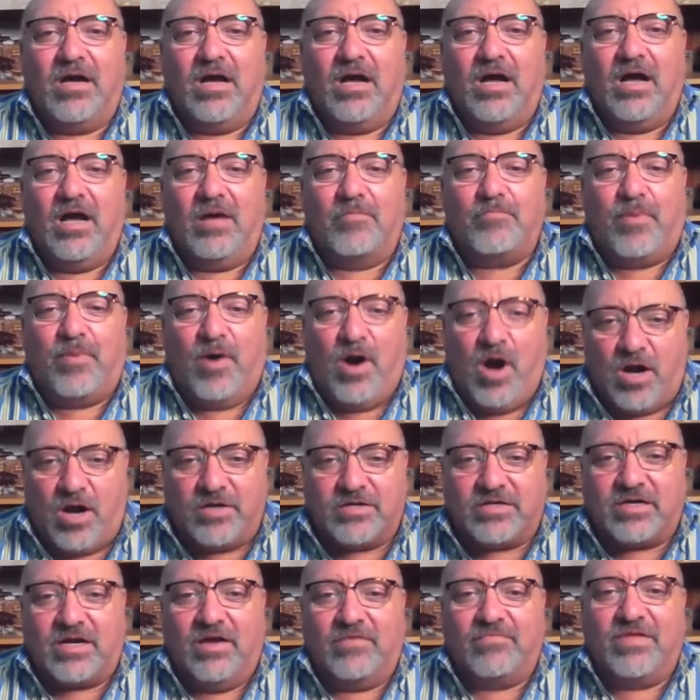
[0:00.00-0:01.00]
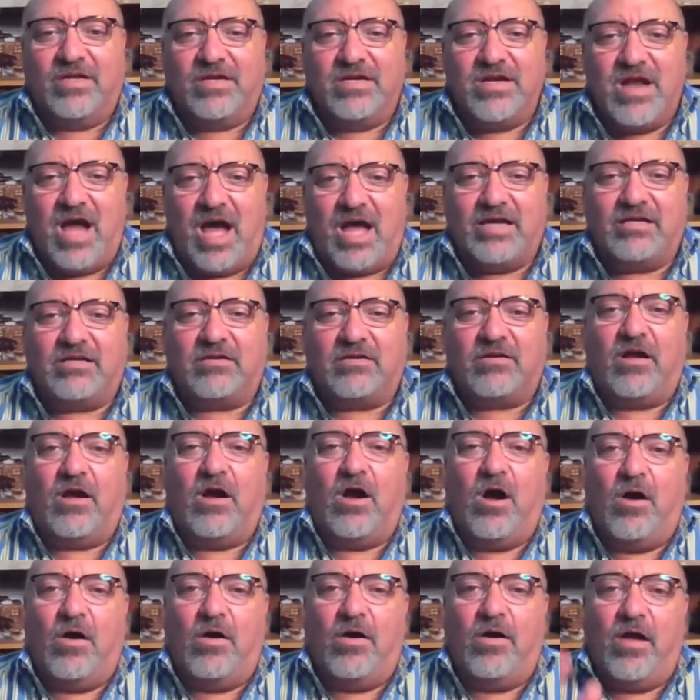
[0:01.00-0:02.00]
part of the night
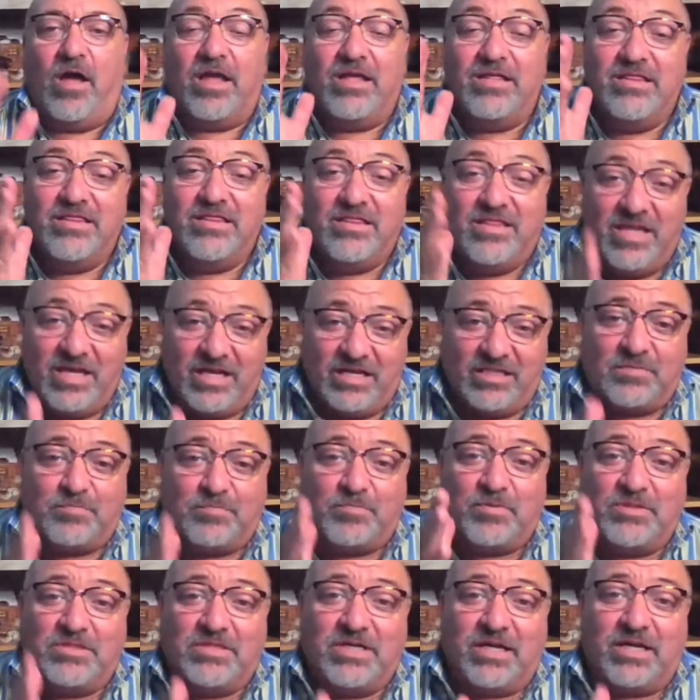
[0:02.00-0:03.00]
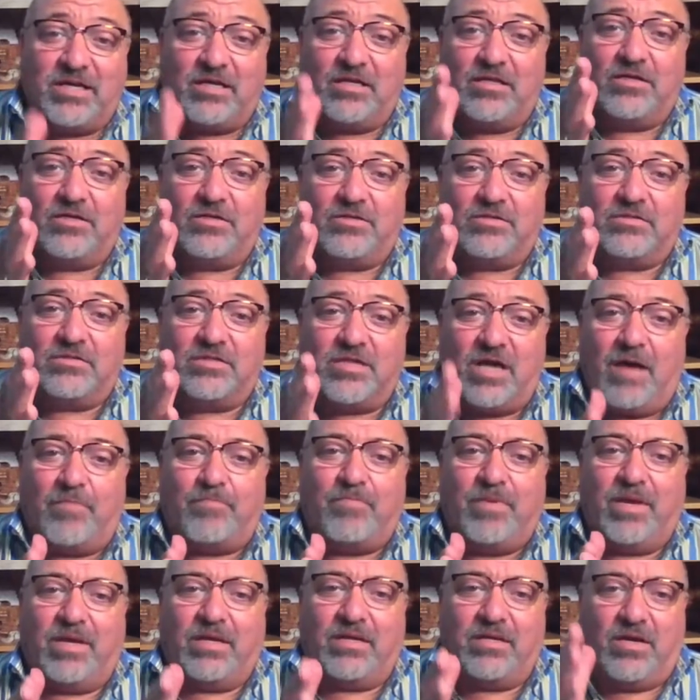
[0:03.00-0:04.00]
in this particular
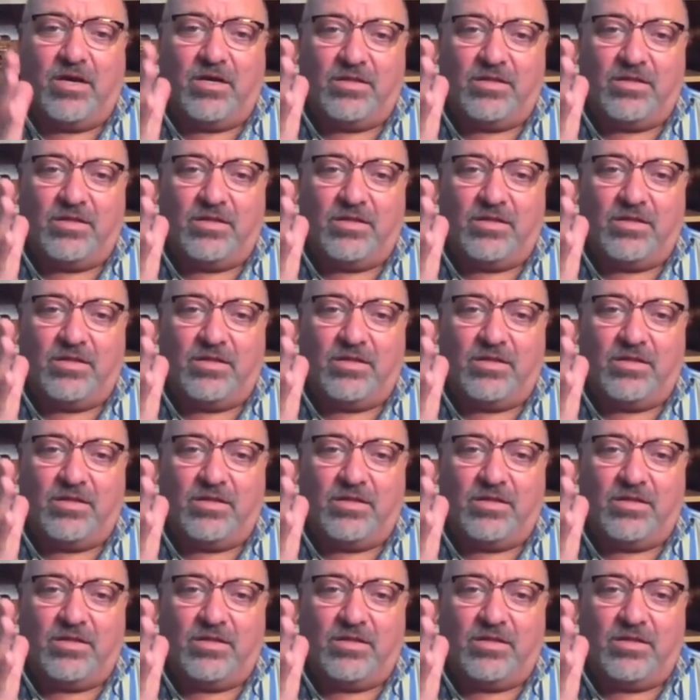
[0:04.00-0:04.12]
topic,